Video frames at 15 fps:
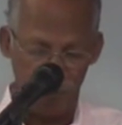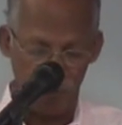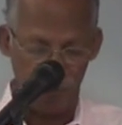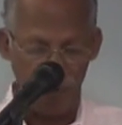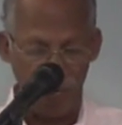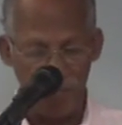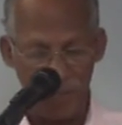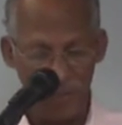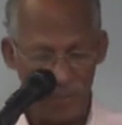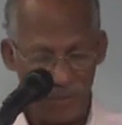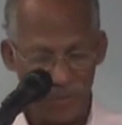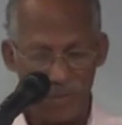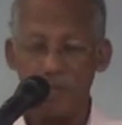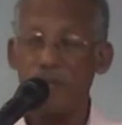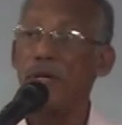So that
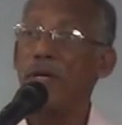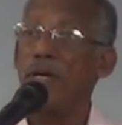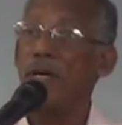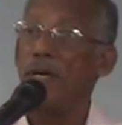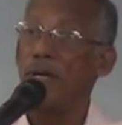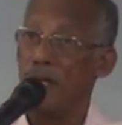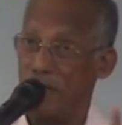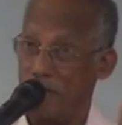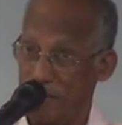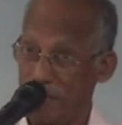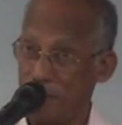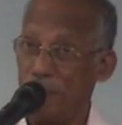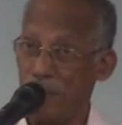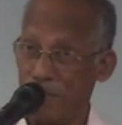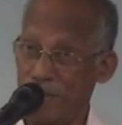is
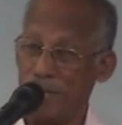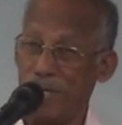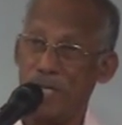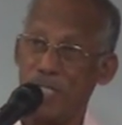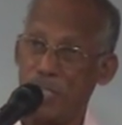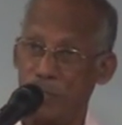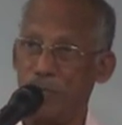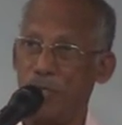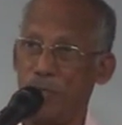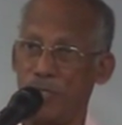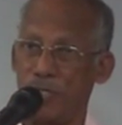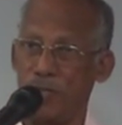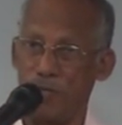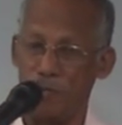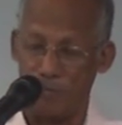the political
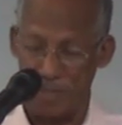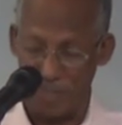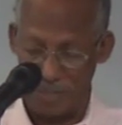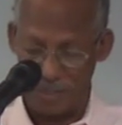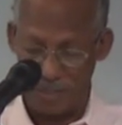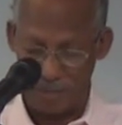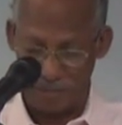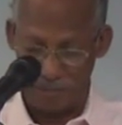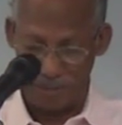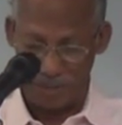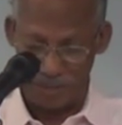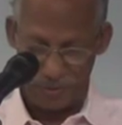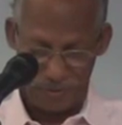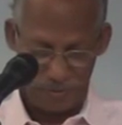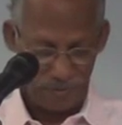situation of that
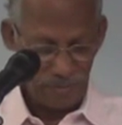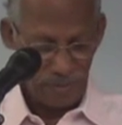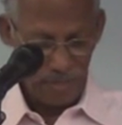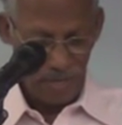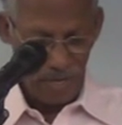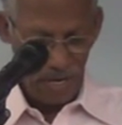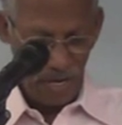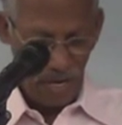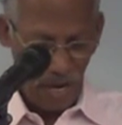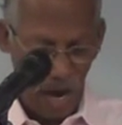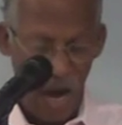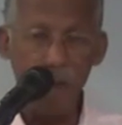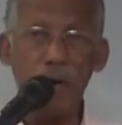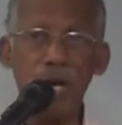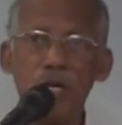place.
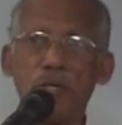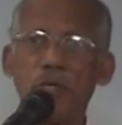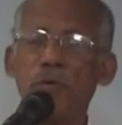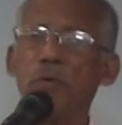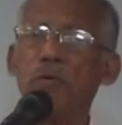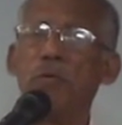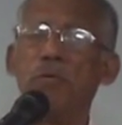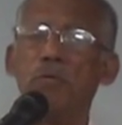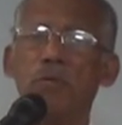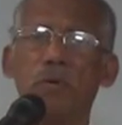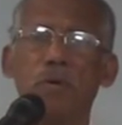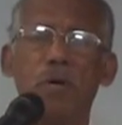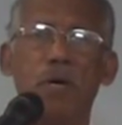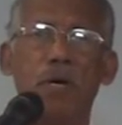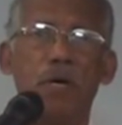I want to
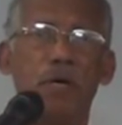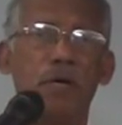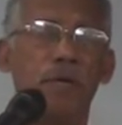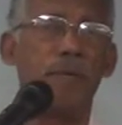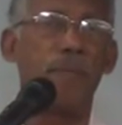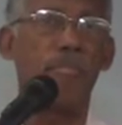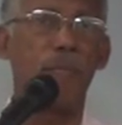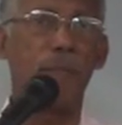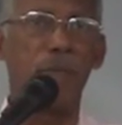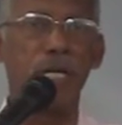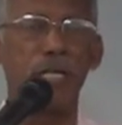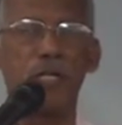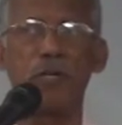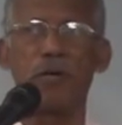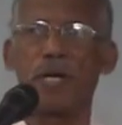
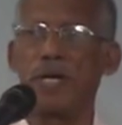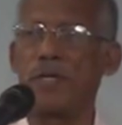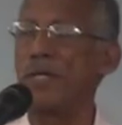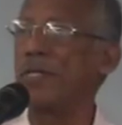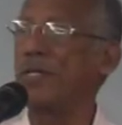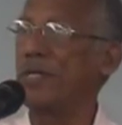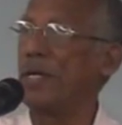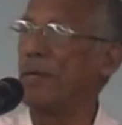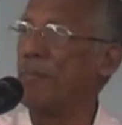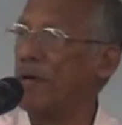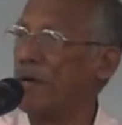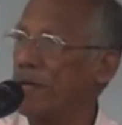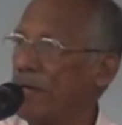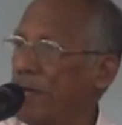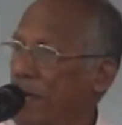bring to your attention
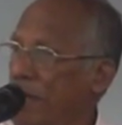about